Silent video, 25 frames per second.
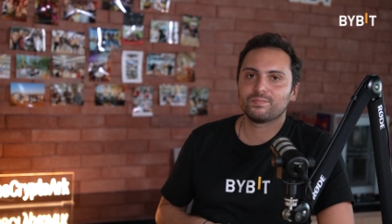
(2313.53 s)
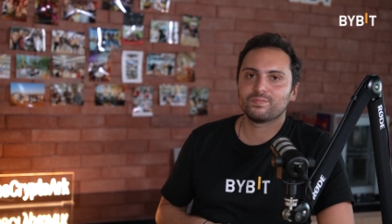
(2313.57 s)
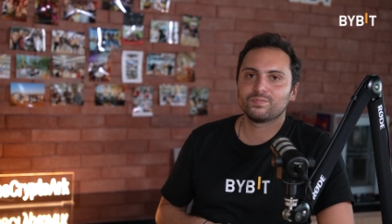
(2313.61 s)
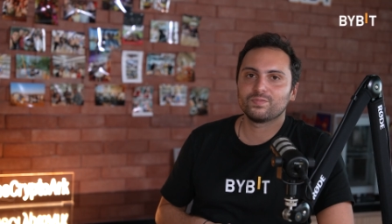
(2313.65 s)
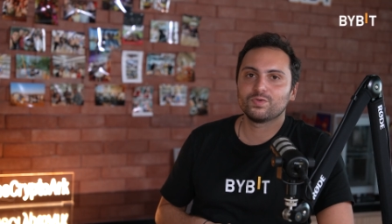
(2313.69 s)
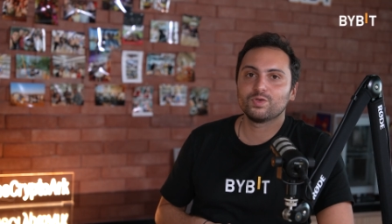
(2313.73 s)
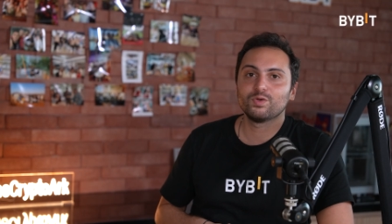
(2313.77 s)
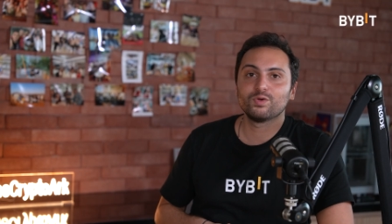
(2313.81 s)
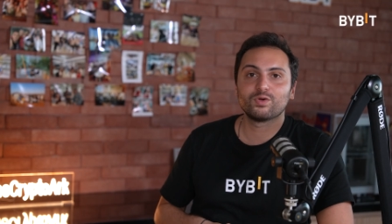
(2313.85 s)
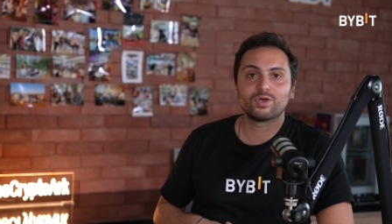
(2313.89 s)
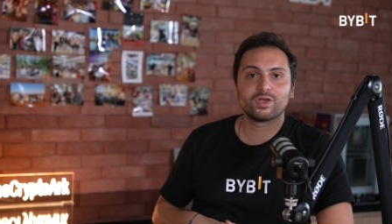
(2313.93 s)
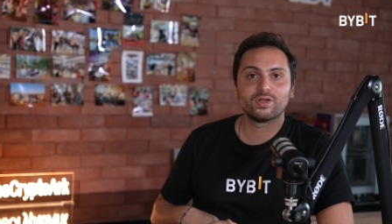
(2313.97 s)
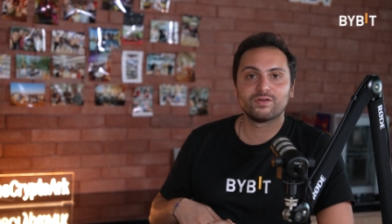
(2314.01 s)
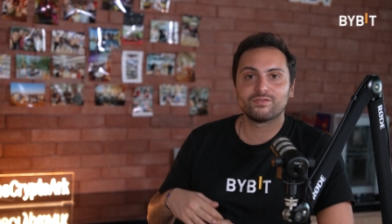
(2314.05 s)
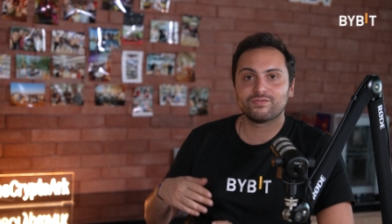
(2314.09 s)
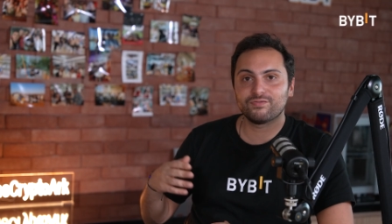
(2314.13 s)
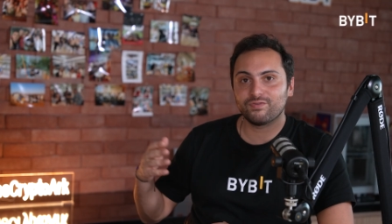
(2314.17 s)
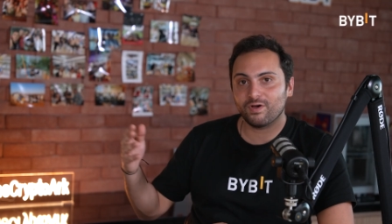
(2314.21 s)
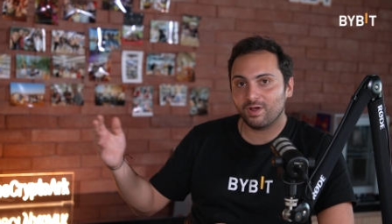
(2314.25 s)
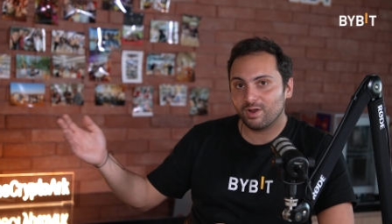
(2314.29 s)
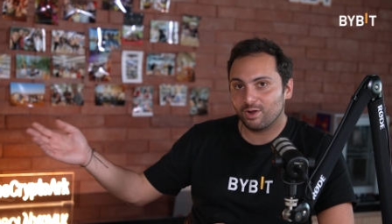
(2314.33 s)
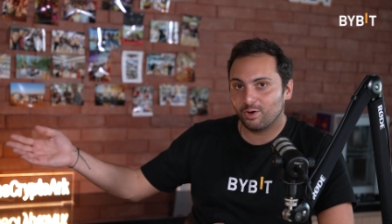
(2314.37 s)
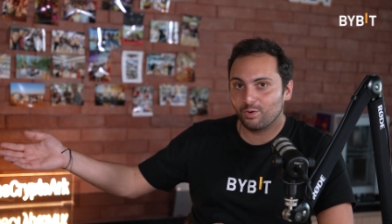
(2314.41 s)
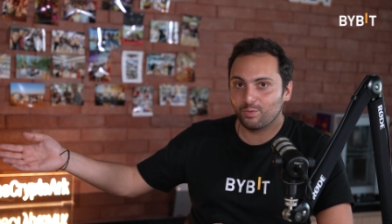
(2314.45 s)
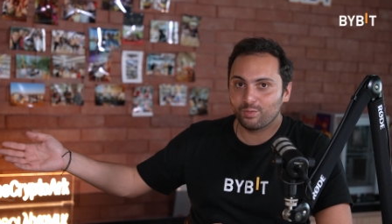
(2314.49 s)
you can
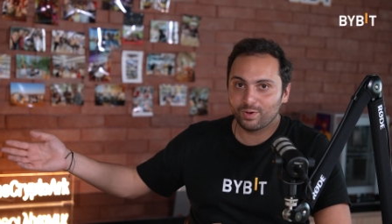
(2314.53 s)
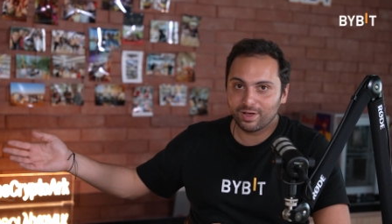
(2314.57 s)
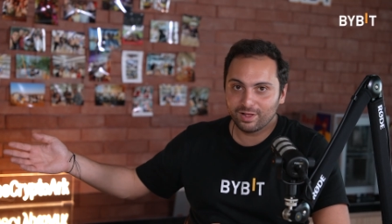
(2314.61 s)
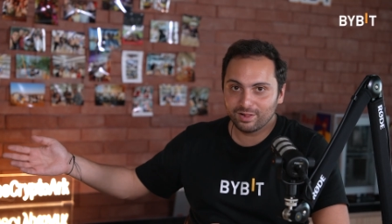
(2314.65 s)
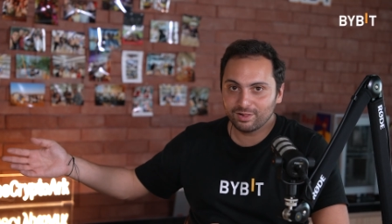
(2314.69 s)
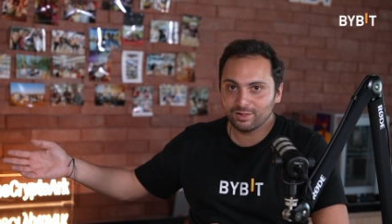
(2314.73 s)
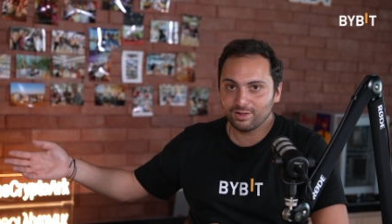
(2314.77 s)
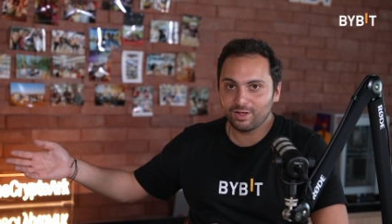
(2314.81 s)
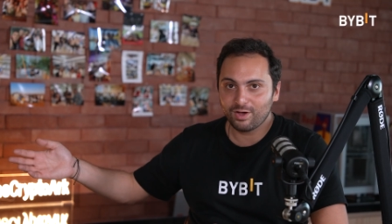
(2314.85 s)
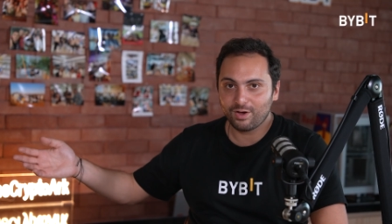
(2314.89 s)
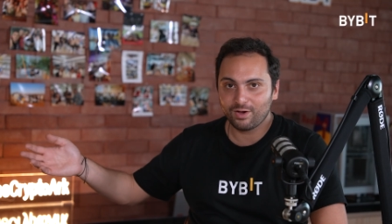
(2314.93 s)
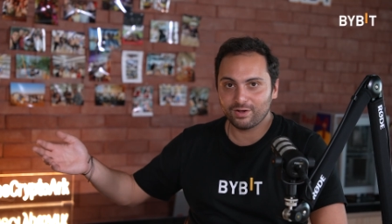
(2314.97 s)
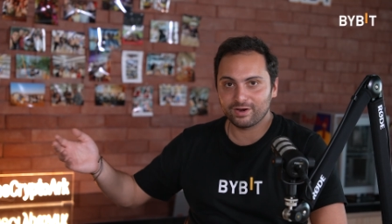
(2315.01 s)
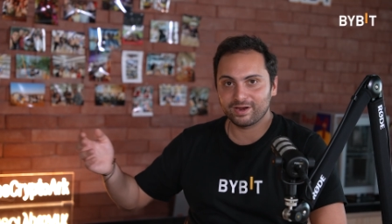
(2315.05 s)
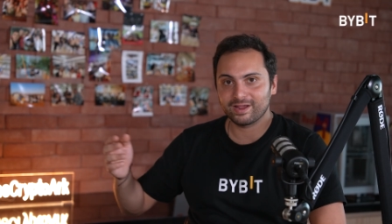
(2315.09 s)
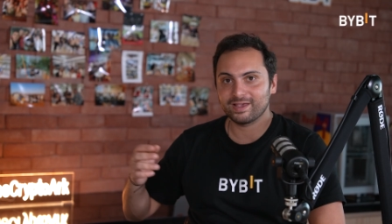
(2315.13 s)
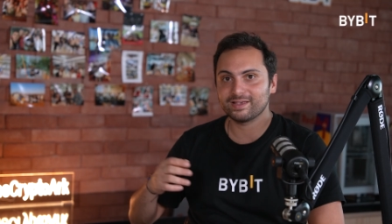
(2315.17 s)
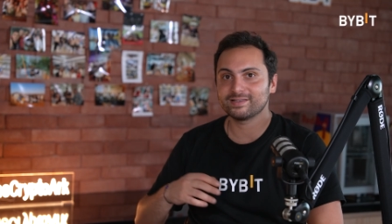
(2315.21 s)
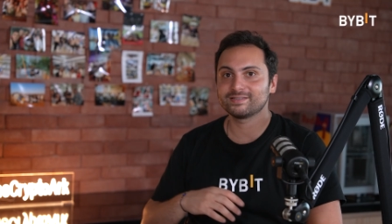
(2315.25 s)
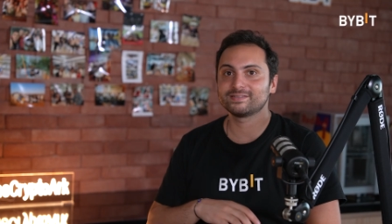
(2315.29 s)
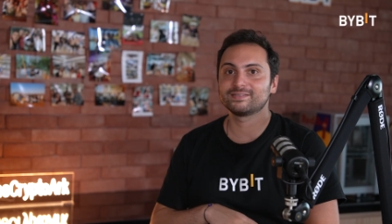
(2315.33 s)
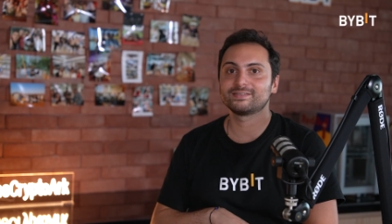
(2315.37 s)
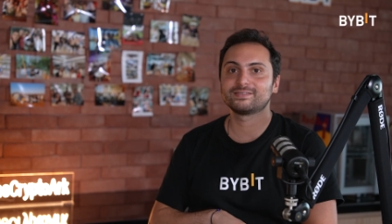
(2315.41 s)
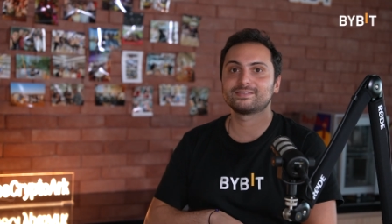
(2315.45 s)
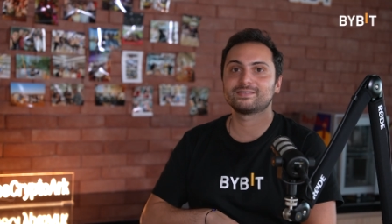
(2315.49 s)
follow Will on
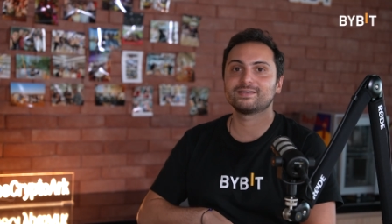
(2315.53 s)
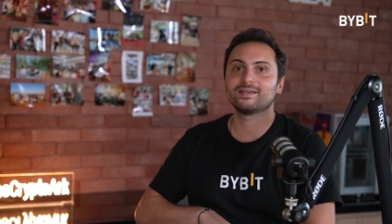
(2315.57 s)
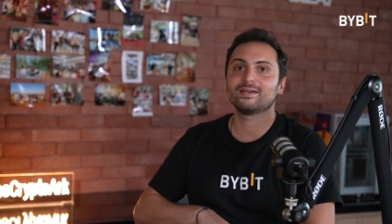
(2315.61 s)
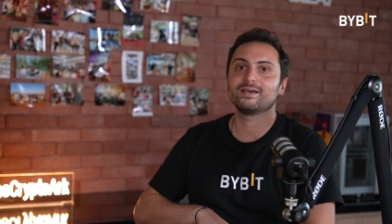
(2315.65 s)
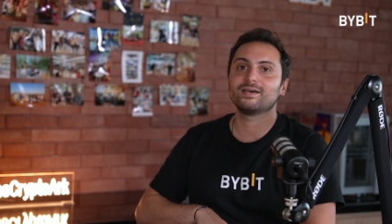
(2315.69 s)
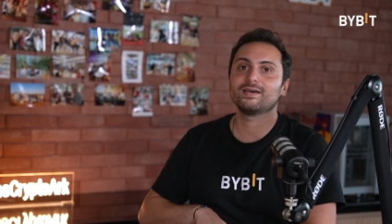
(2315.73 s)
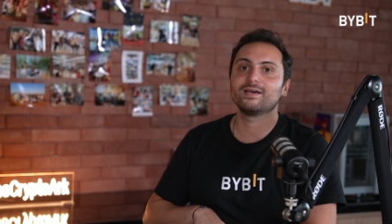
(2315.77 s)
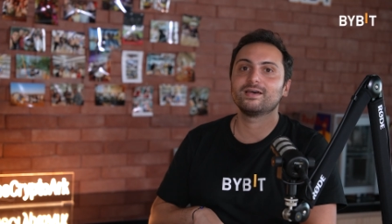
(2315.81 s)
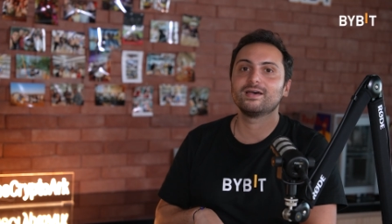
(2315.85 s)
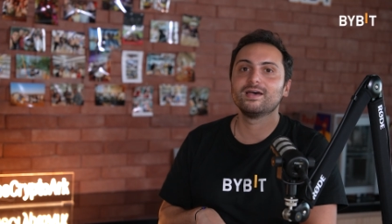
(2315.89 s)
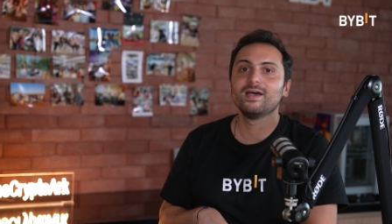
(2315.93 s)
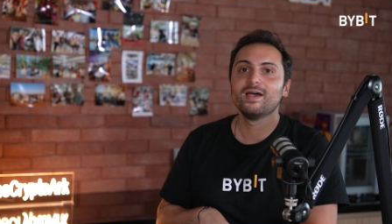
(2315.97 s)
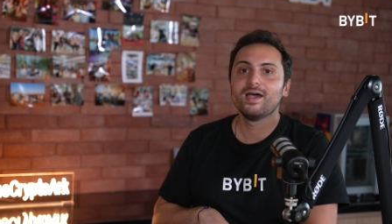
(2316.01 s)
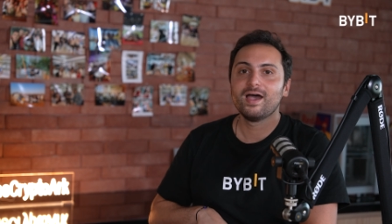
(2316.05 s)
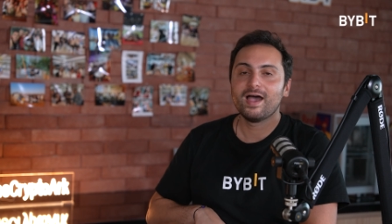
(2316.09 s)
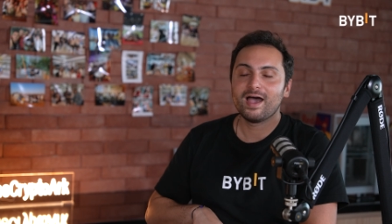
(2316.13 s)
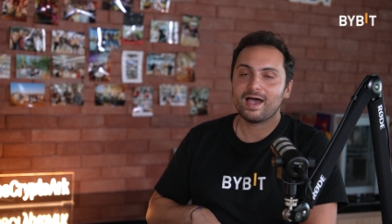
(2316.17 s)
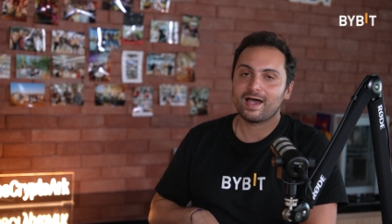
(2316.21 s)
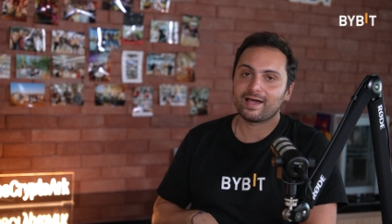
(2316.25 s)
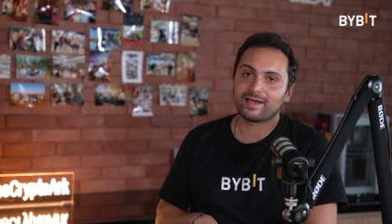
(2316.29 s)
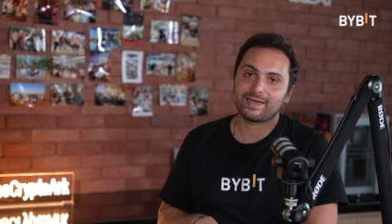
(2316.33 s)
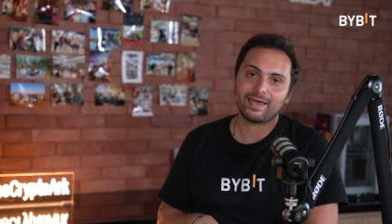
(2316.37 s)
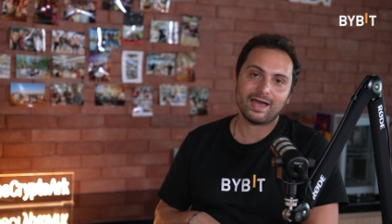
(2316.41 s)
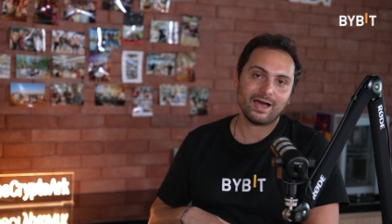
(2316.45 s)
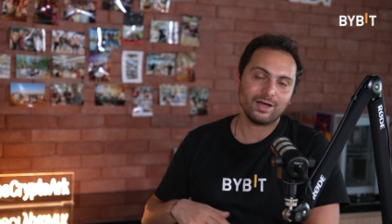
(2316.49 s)
his
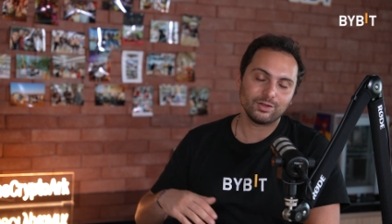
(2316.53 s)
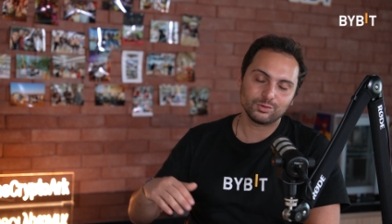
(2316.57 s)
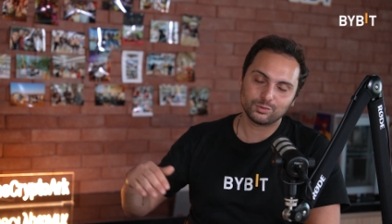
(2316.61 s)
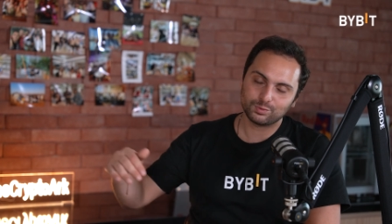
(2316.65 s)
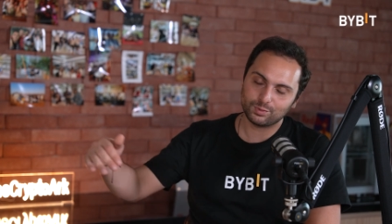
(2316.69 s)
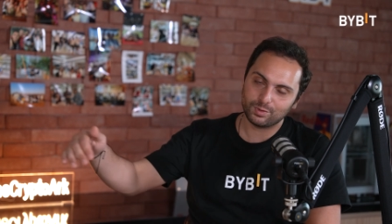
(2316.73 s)
account.